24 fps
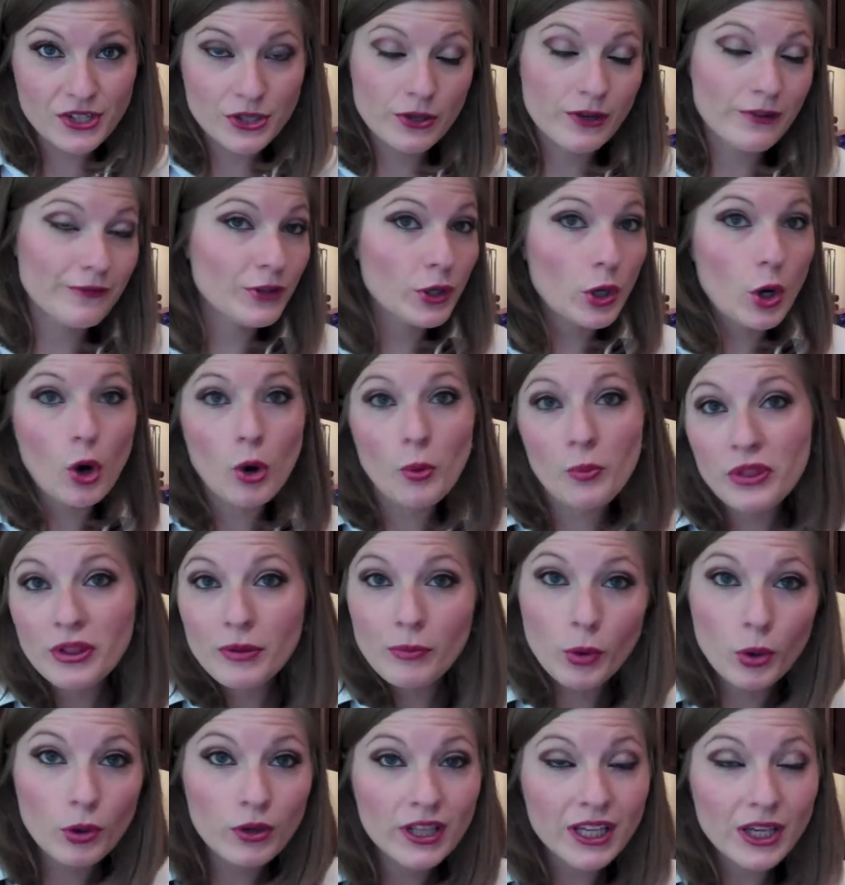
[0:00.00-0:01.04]
If you're home in the
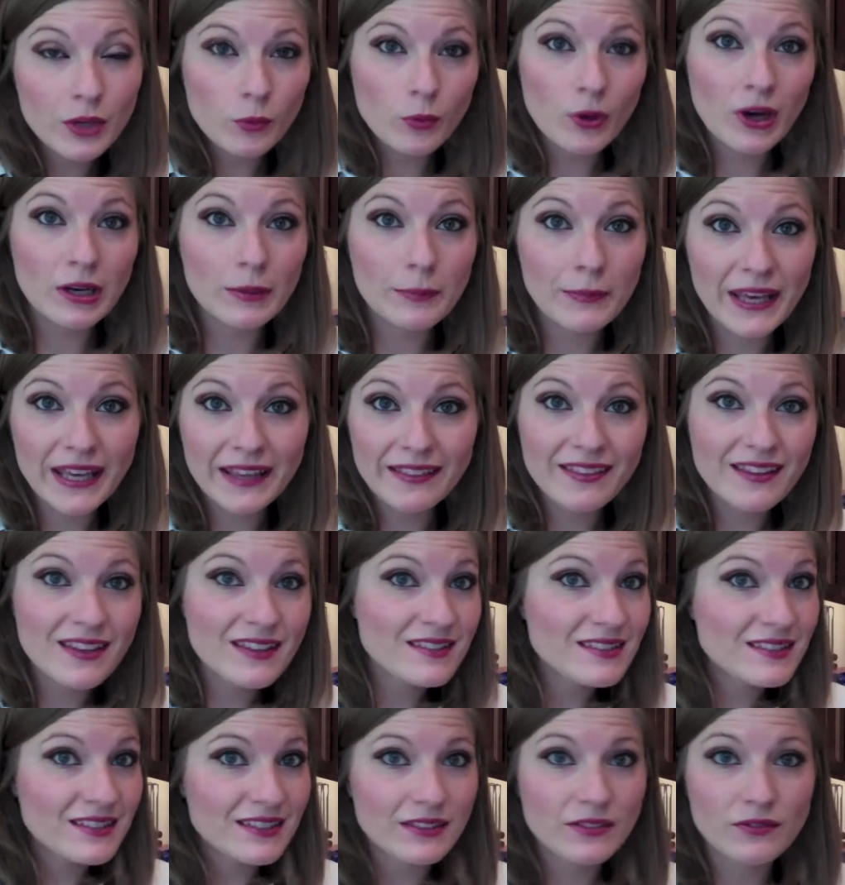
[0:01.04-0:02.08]
morning and want to make
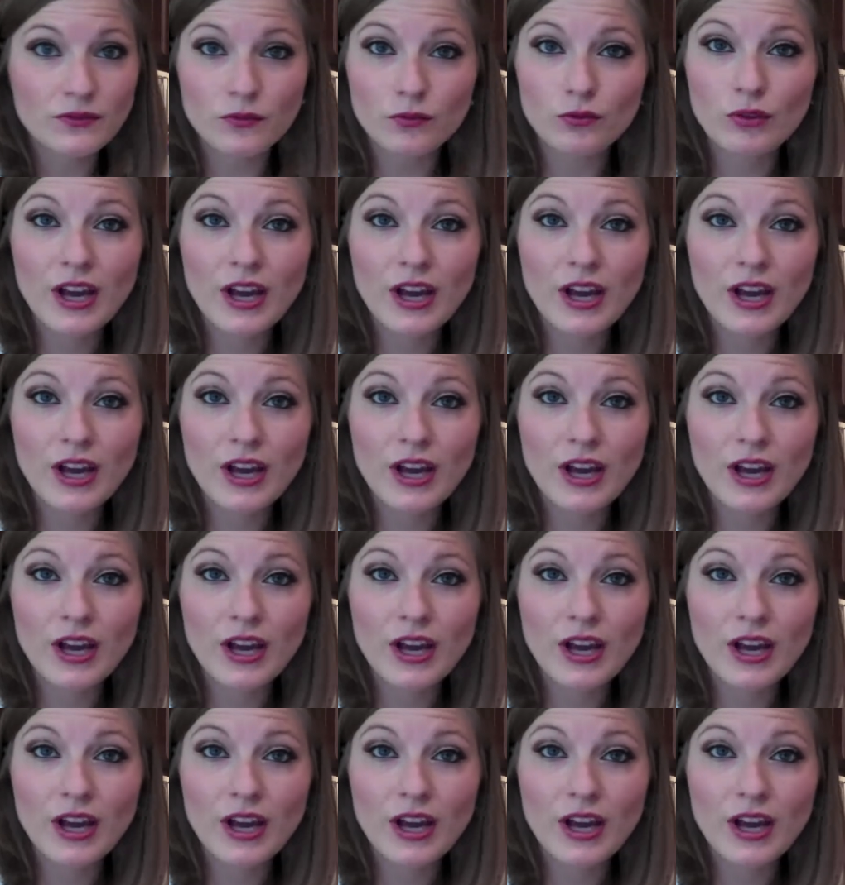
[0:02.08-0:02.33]
this and